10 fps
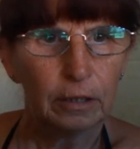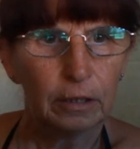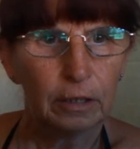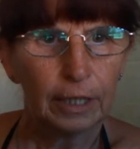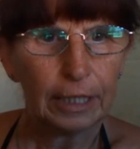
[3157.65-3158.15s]

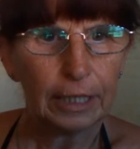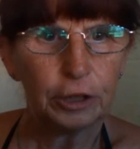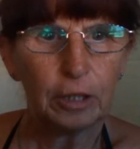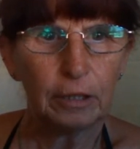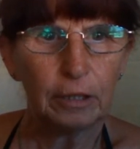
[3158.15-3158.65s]
I guess you
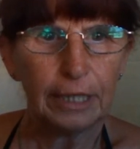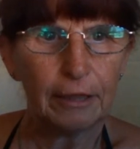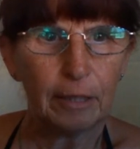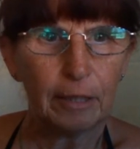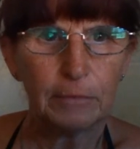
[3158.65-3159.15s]
can't hit
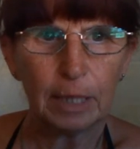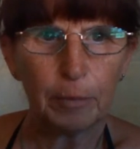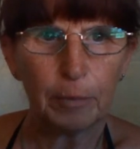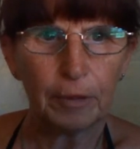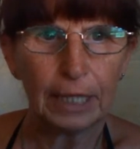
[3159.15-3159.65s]
thumbs up
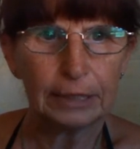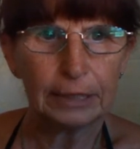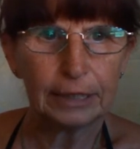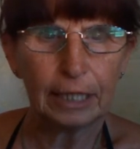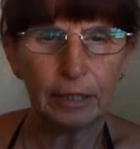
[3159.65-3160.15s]
on this,
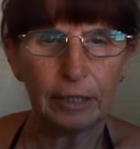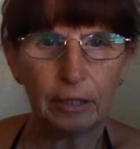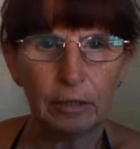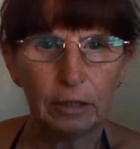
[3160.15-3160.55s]
can you?